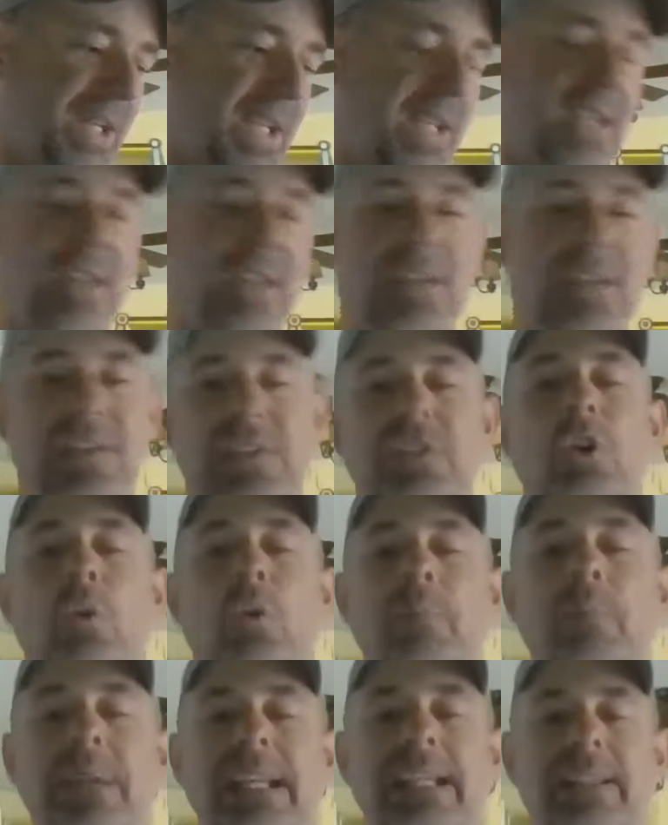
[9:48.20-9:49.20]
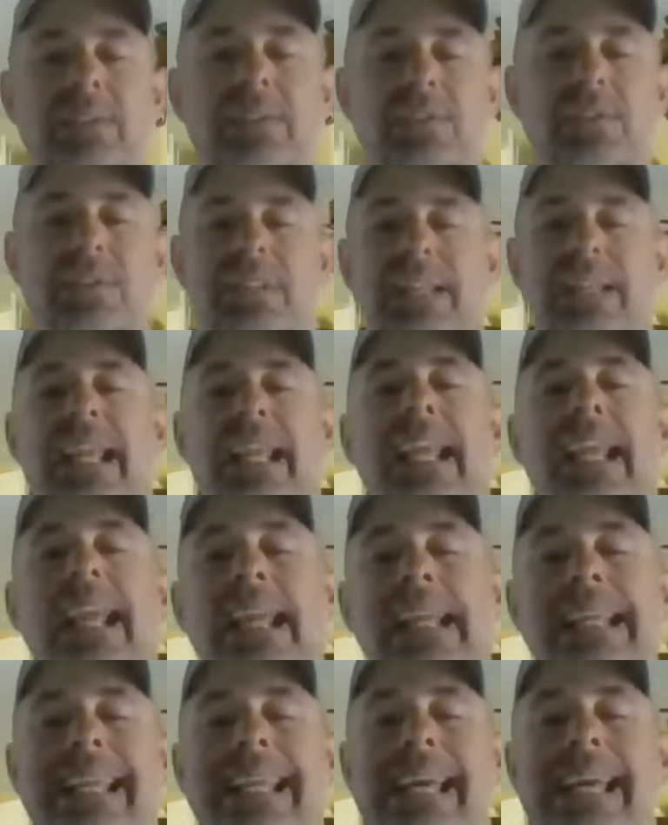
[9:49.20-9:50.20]
is obedience.
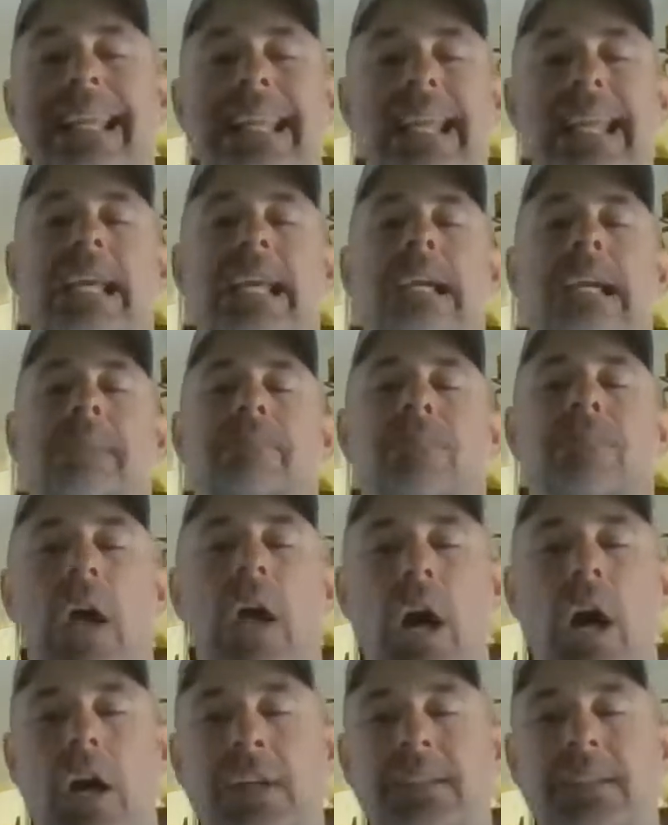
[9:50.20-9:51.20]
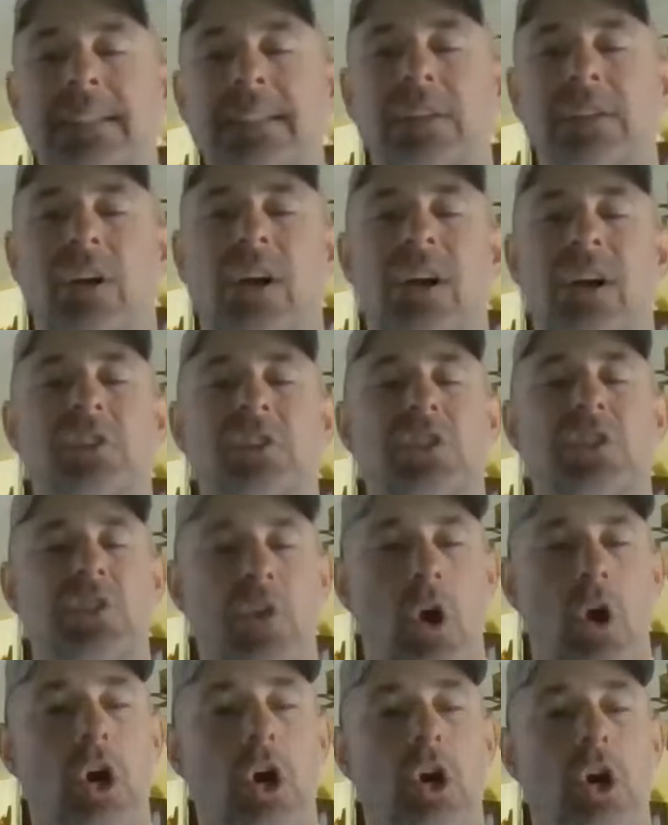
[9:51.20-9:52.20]
And again, hunting dogs is
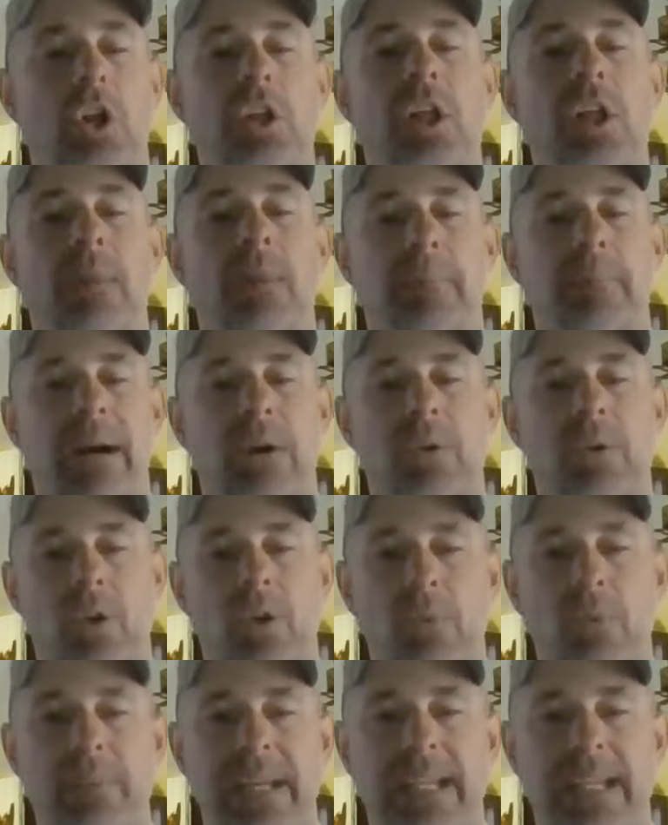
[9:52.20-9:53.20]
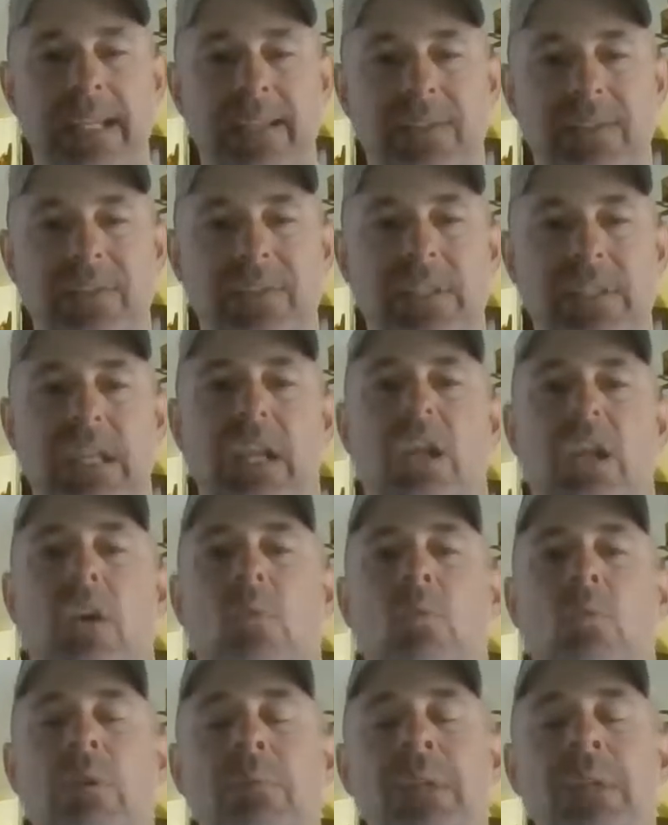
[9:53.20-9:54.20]
all about obedience.
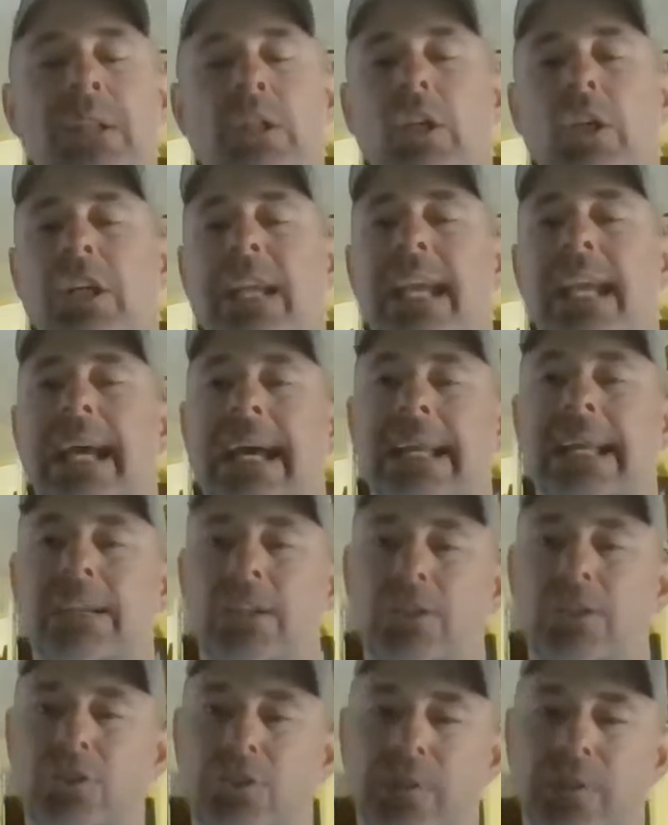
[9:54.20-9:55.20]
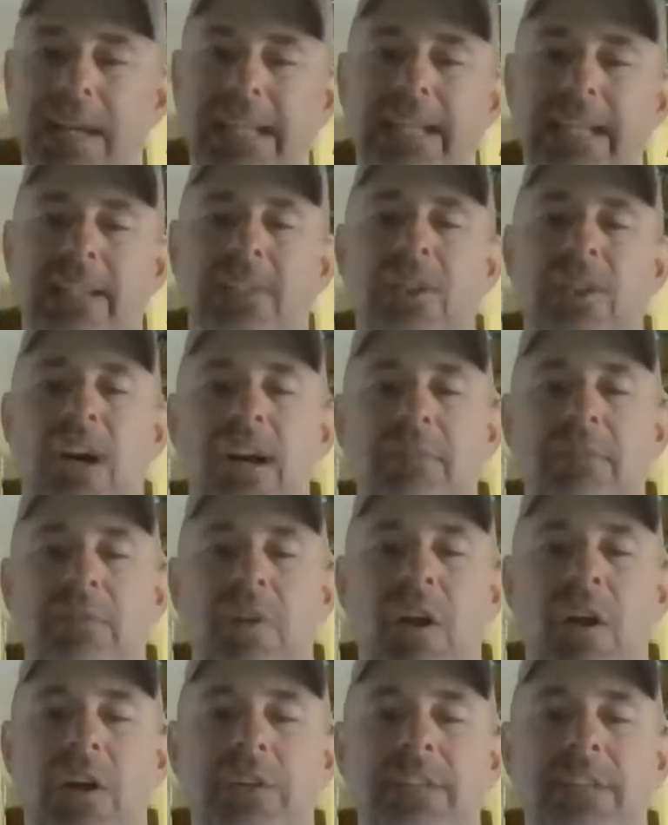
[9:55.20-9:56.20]
When we look at training a dog for
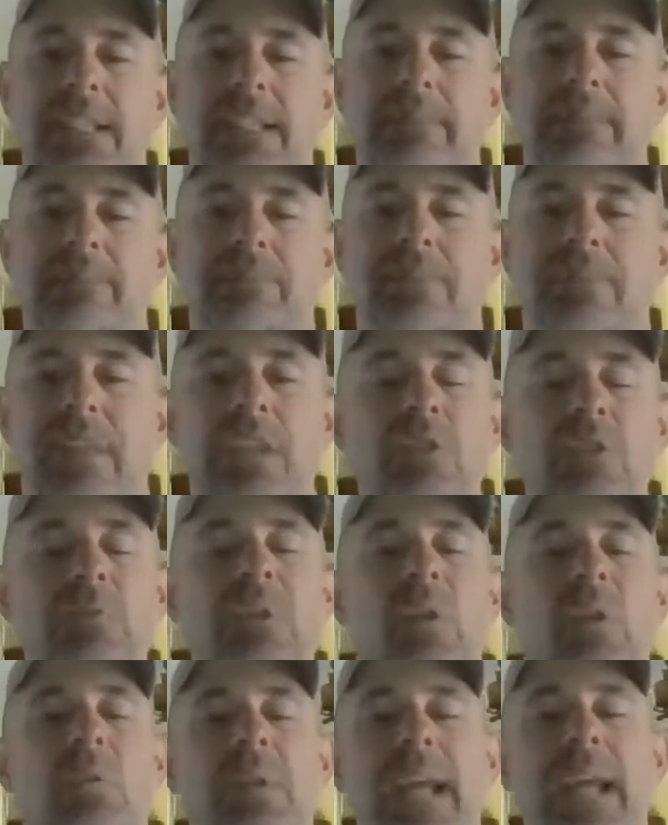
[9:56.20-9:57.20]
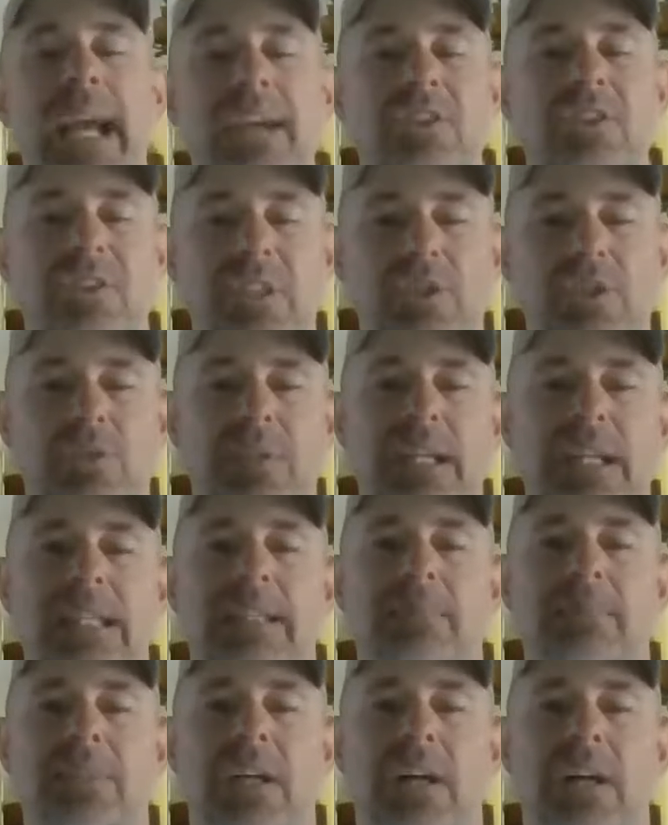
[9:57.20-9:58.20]
hunting, you don't actually train
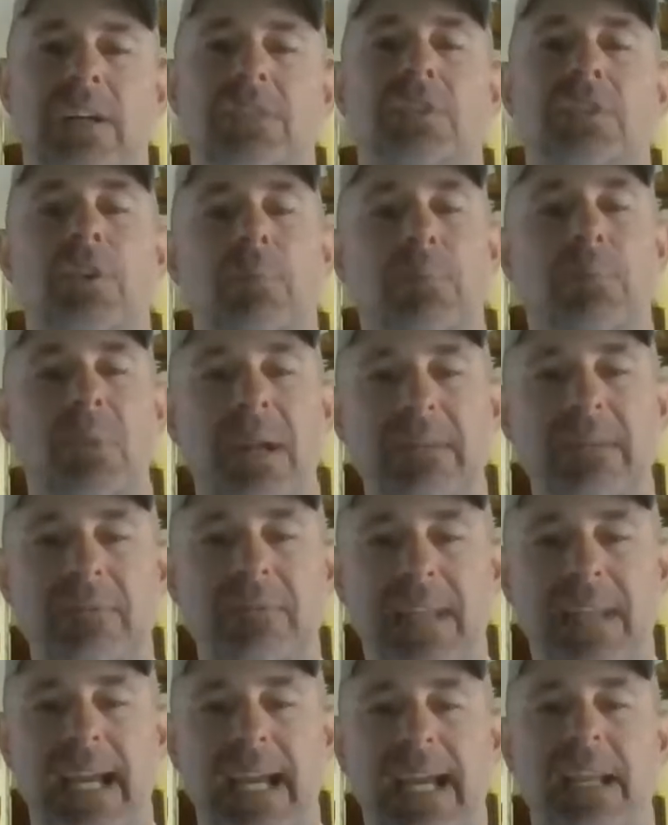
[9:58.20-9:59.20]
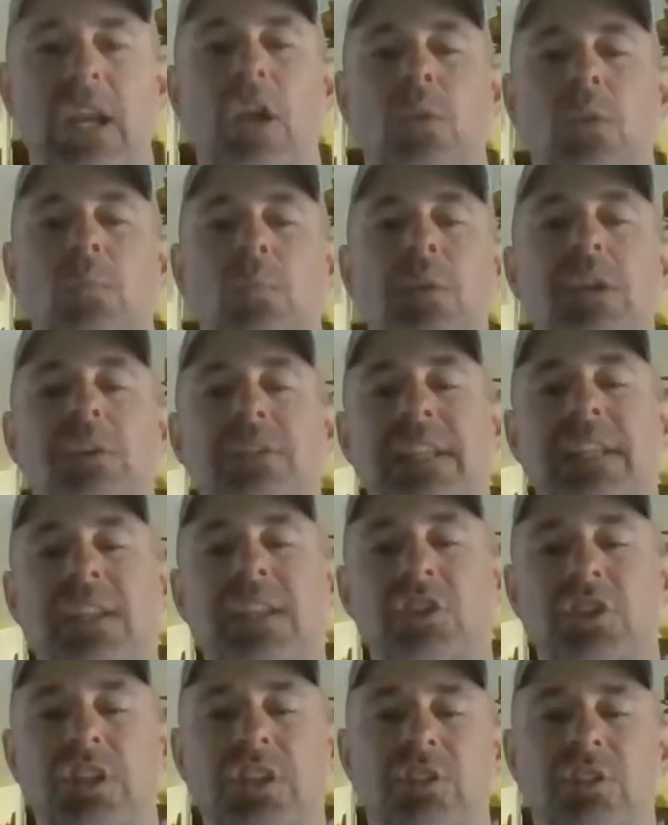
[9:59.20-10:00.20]
them to hunt. They're bred for that. We are
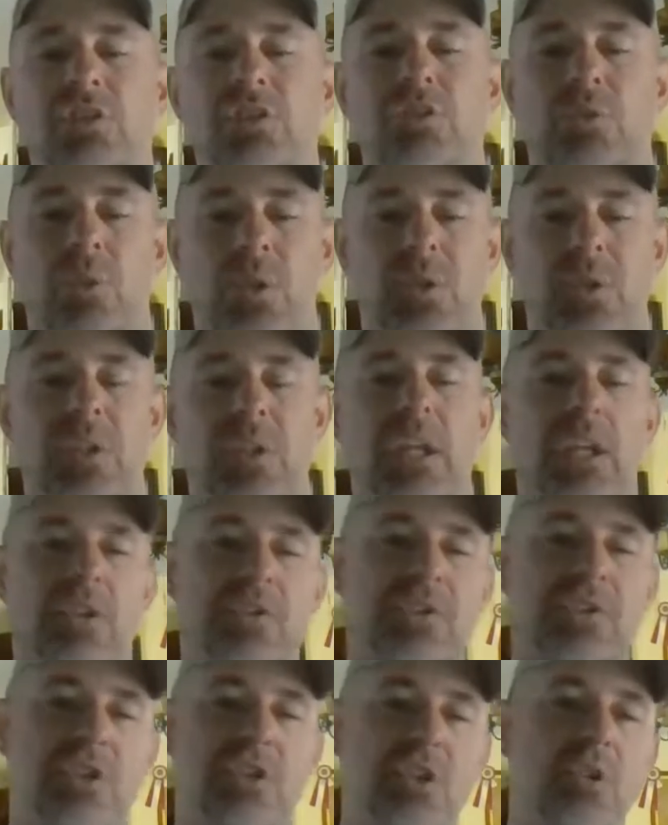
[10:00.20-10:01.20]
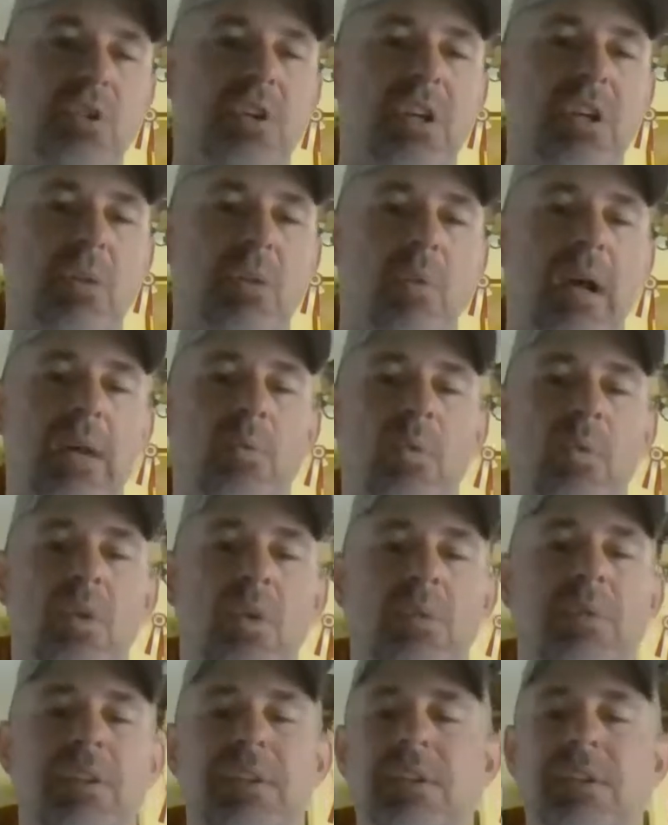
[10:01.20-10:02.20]
teaching control. So you're going to want to
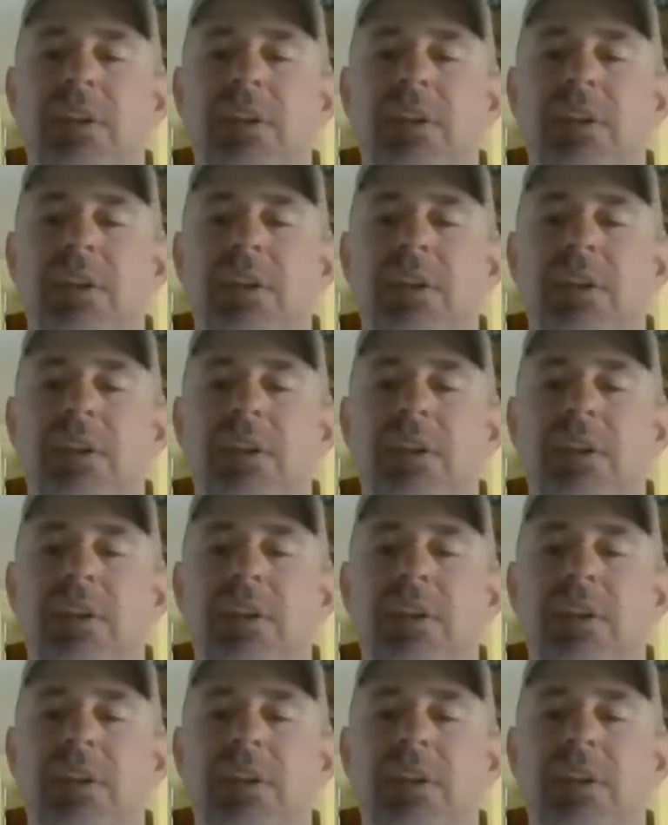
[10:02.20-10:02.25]
work with the